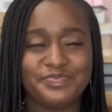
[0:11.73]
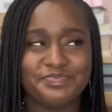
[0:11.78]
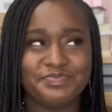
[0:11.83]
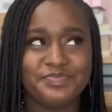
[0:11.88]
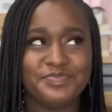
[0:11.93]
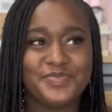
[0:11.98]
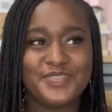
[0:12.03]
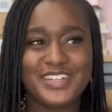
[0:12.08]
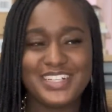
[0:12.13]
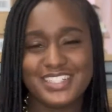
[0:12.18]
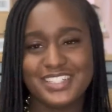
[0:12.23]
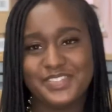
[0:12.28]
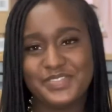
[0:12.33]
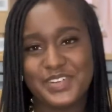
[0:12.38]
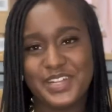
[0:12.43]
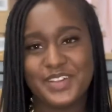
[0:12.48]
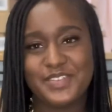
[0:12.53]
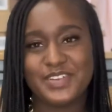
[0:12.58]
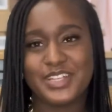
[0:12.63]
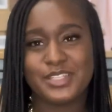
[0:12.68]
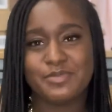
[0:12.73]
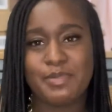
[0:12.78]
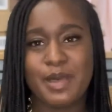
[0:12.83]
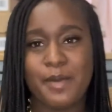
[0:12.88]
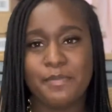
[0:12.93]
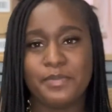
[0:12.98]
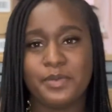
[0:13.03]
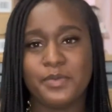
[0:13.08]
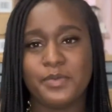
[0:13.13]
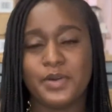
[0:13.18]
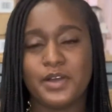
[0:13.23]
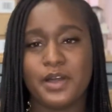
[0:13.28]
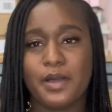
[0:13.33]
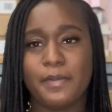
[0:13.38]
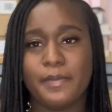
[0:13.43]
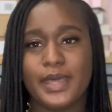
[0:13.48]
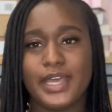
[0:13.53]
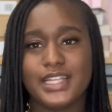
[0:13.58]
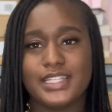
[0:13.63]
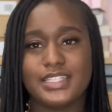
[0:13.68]
what's with it, what's poppin'?
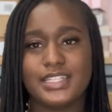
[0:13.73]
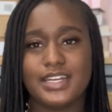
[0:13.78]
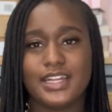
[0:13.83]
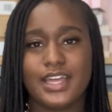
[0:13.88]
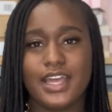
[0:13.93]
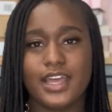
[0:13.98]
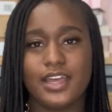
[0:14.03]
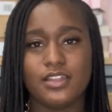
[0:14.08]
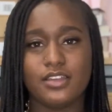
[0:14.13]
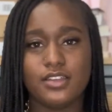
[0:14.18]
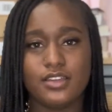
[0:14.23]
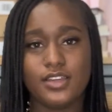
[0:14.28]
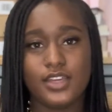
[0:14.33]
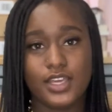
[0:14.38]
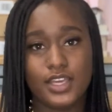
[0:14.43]
Welcome back to the Kayla.